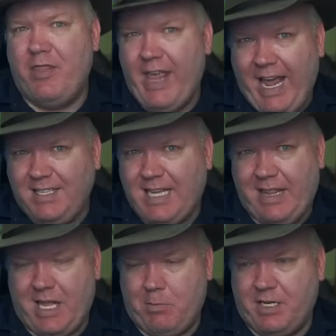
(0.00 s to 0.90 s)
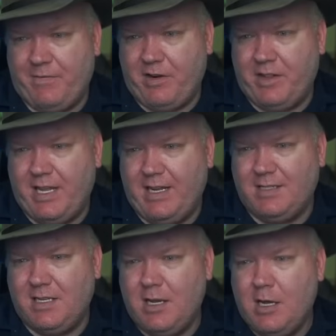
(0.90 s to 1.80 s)
but they said they were different
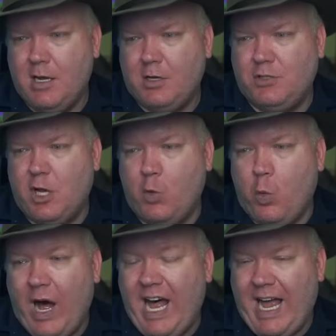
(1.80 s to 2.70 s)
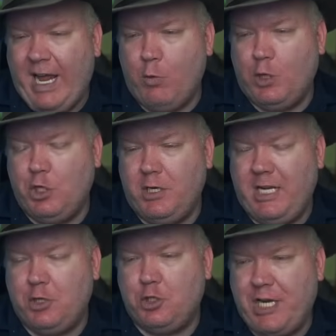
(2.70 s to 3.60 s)
things. So why would you
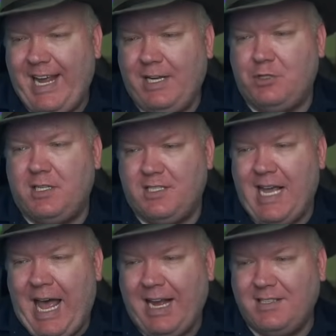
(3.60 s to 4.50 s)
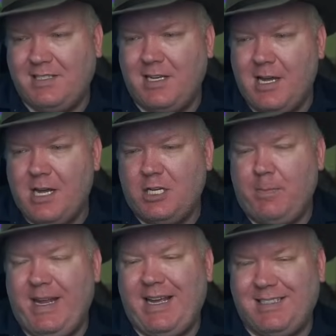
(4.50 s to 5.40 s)
need to change the sex
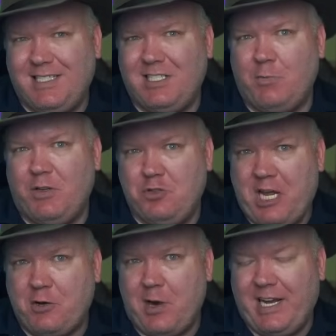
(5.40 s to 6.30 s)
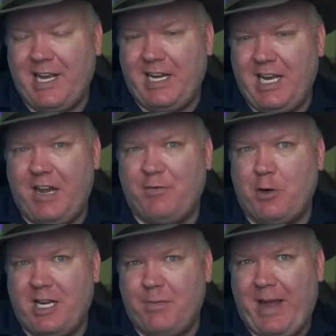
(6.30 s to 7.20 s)
to be consistent with gender identity if
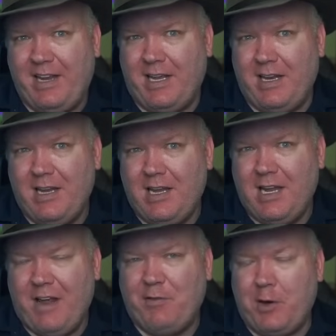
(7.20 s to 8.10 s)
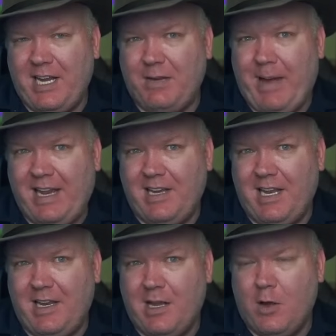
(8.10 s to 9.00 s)
they're independent? If they're
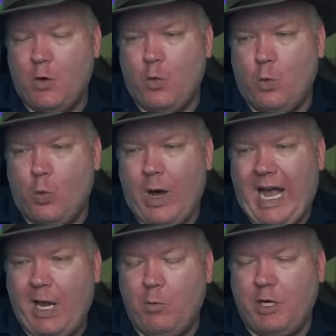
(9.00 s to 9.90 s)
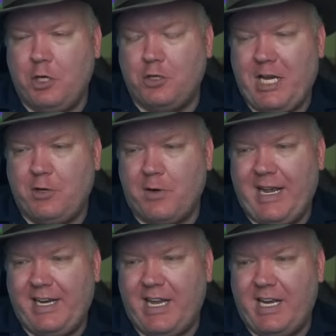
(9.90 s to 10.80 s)
independent, why would your gender
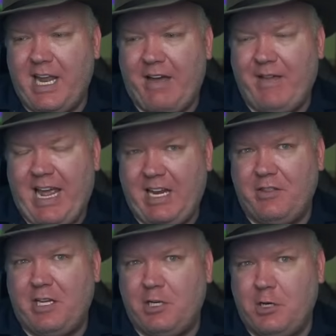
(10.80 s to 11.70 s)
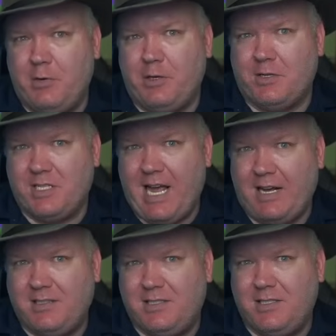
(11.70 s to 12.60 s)
identity have anything to do with your
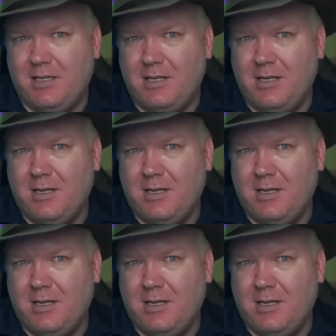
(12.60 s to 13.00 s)
sex?